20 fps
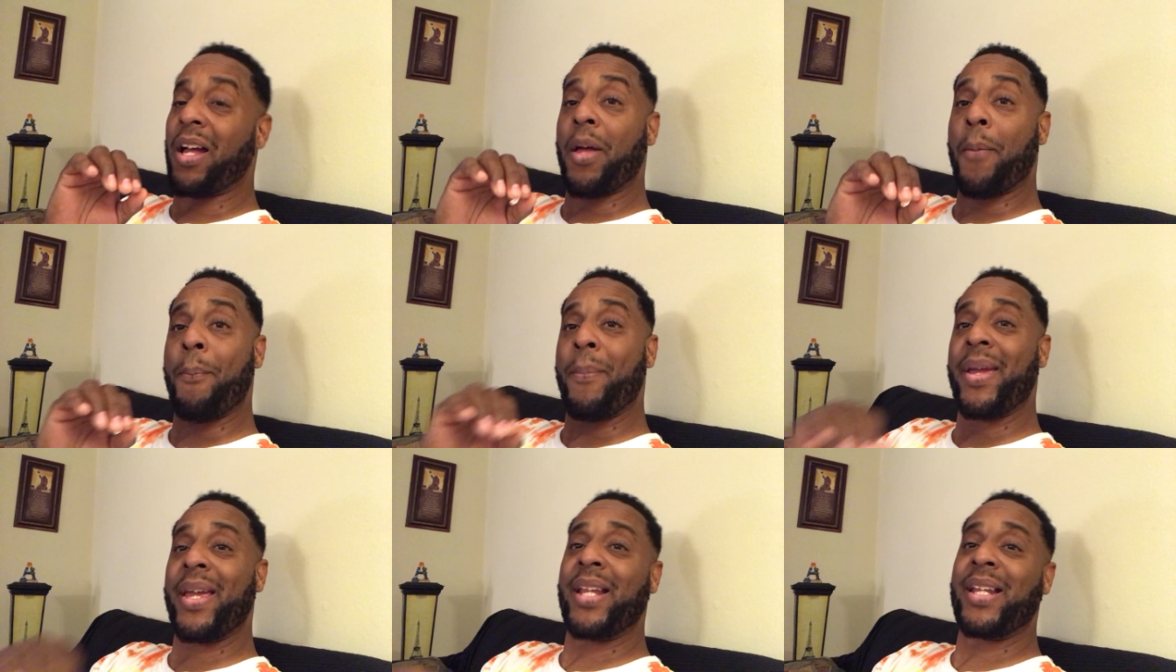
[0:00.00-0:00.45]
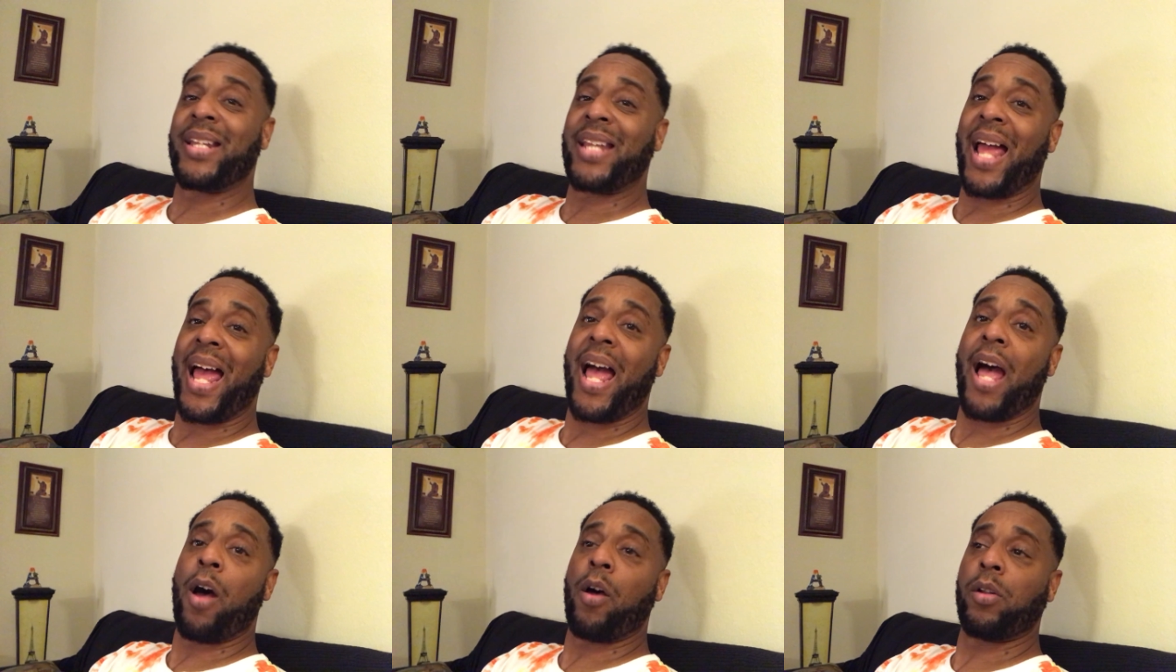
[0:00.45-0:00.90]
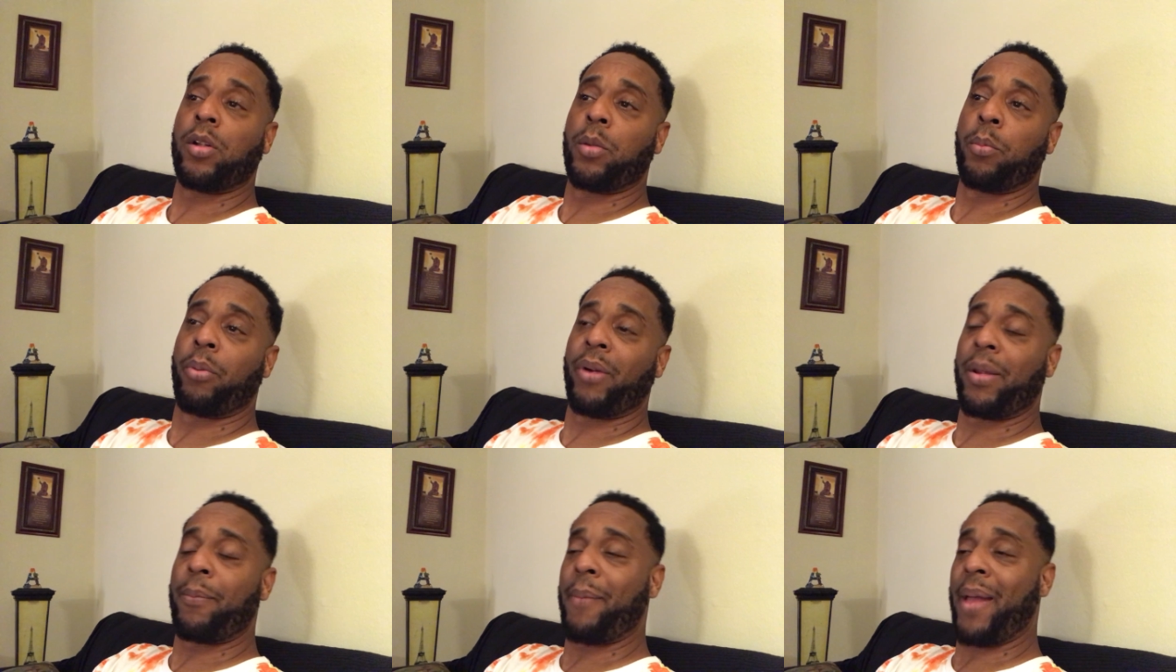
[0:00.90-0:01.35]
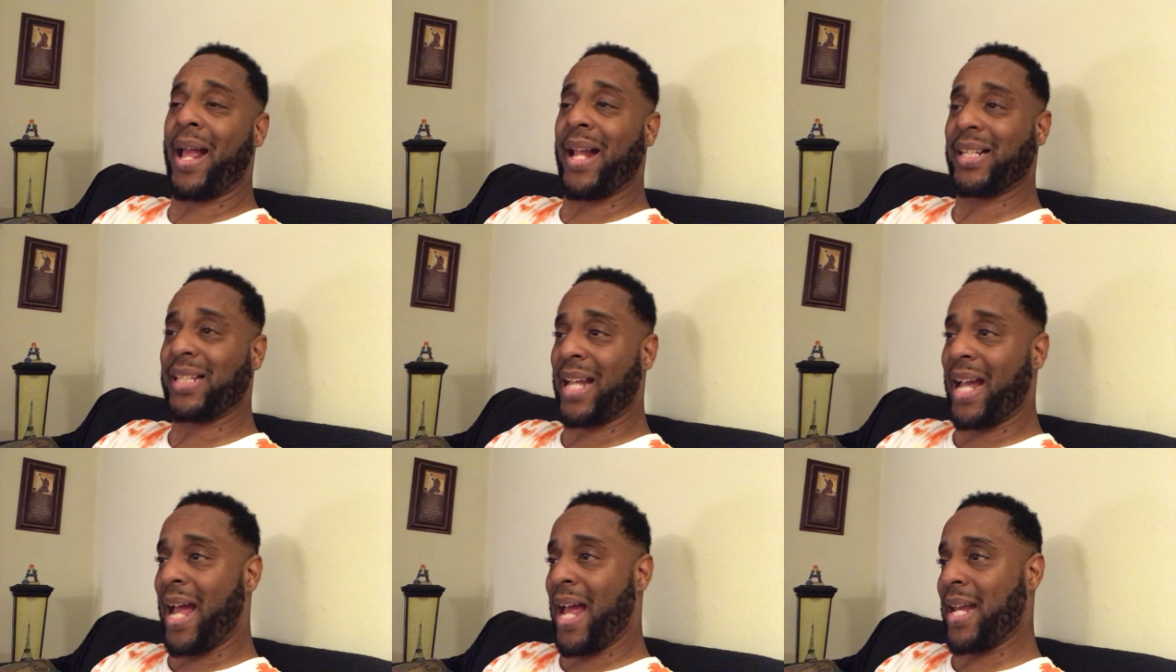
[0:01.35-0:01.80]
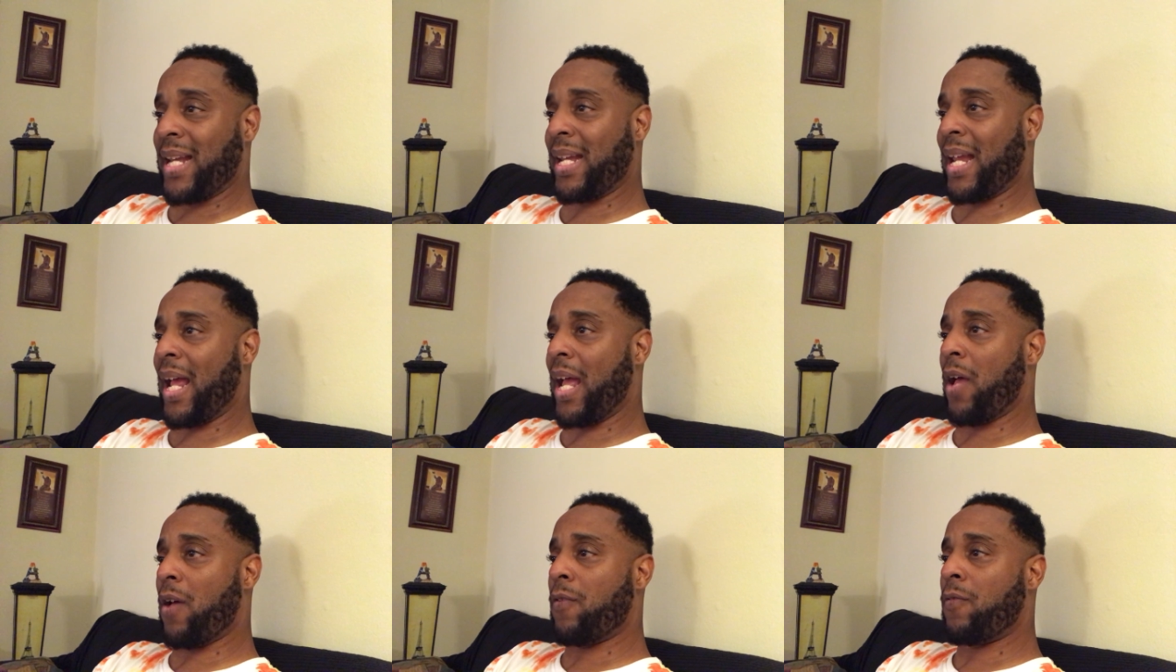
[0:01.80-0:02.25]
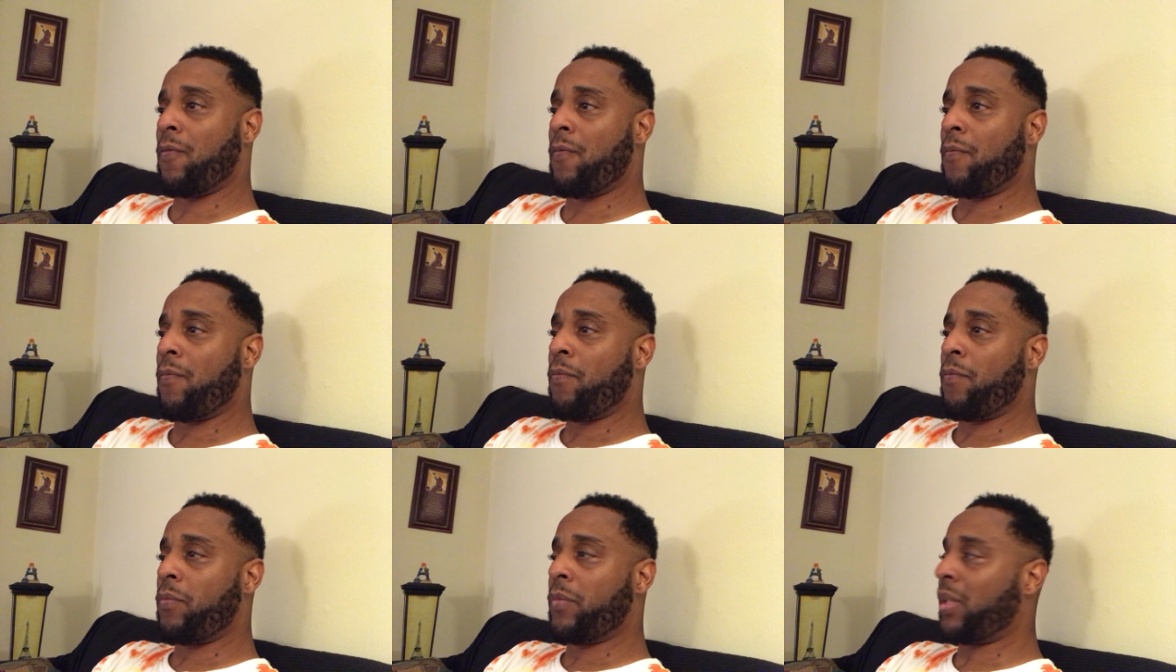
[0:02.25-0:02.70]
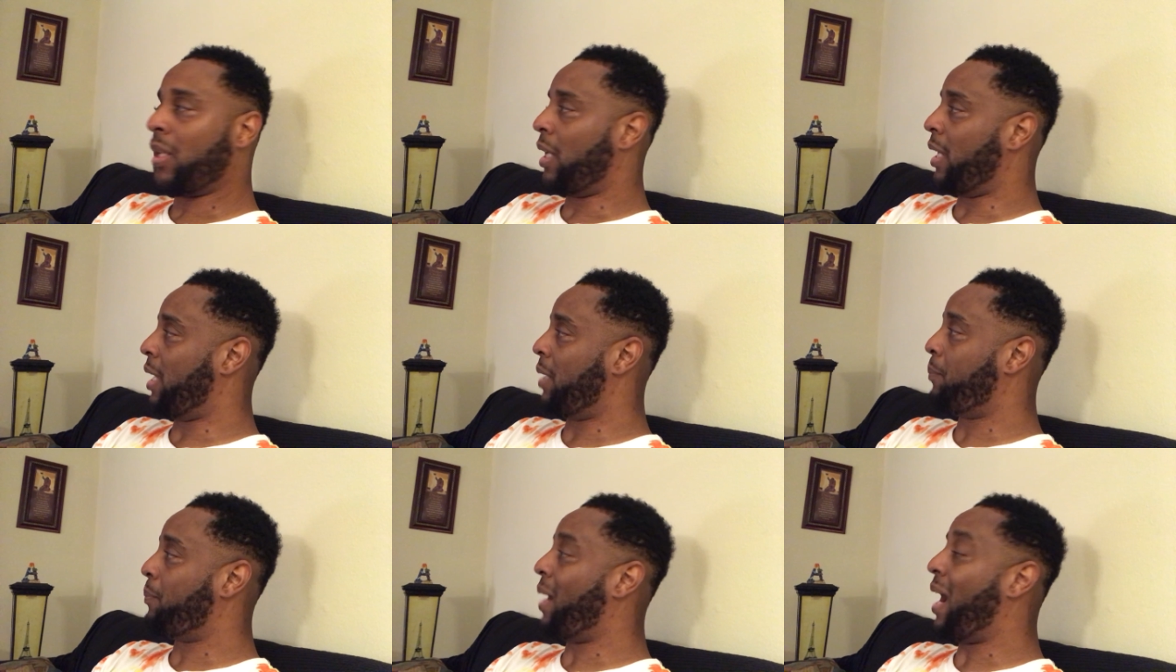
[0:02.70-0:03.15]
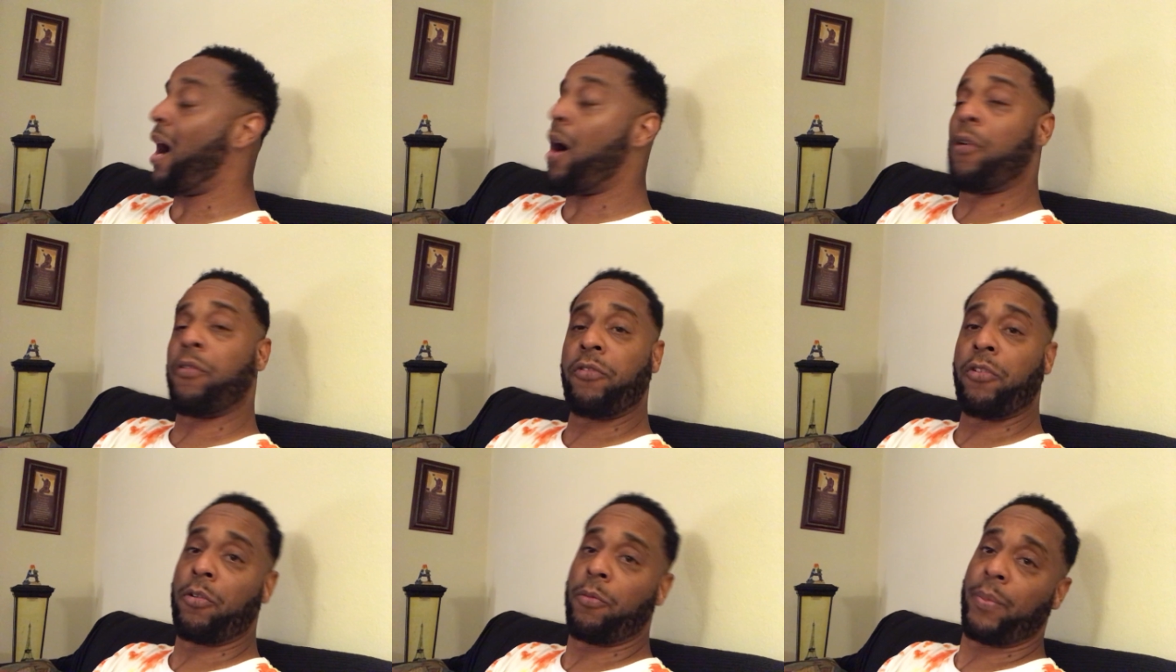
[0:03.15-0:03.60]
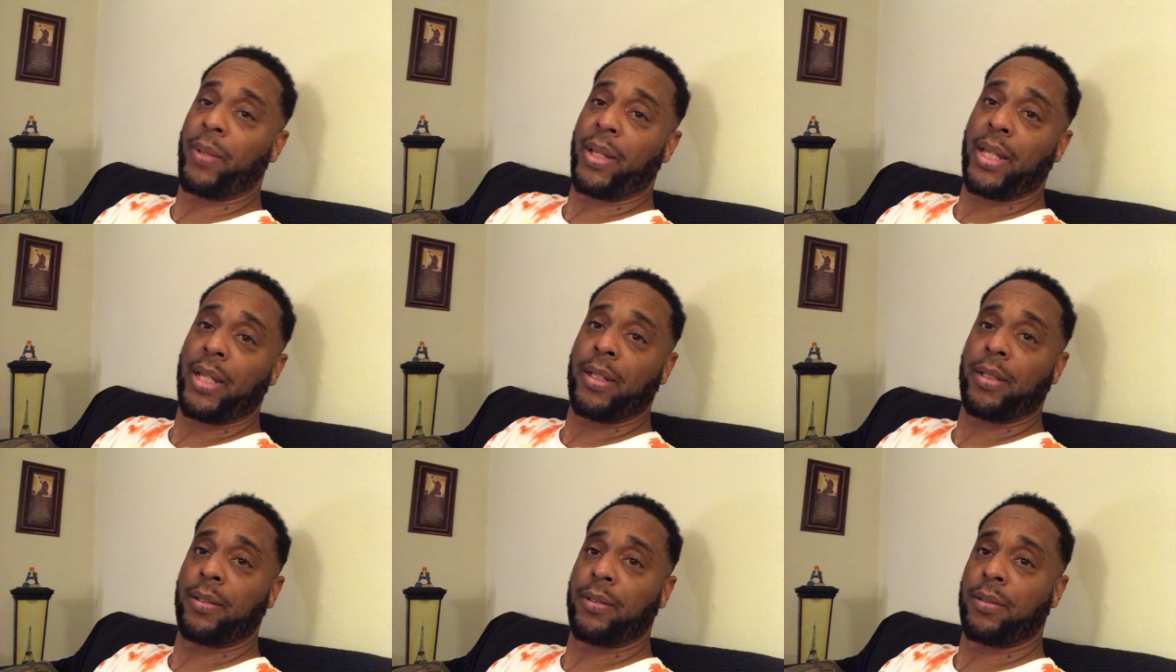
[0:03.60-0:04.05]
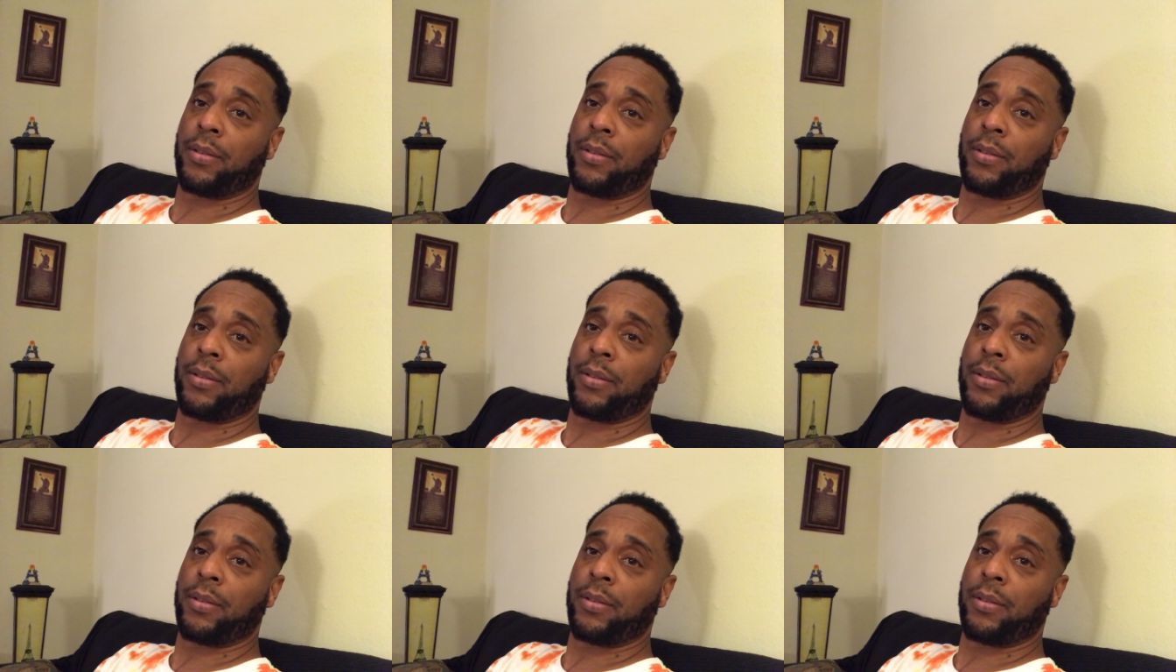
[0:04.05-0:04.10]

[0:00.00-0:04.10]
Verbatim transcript: men down, to bring mankind down, and powerful men.